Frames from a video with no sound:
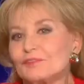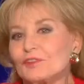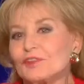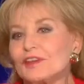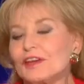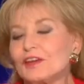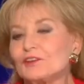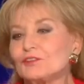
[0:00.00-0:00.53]
for
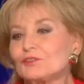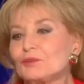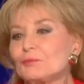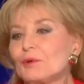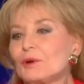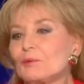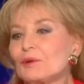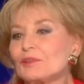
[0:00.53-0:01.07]
the answer
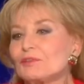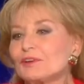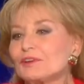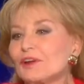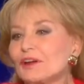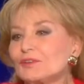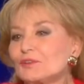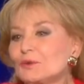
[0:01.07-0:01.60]
about whether or
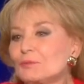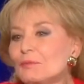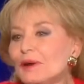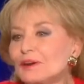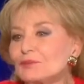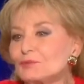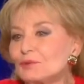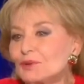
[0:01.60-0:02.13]
not you
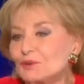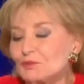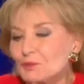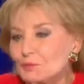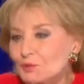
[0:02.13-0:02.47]
might run for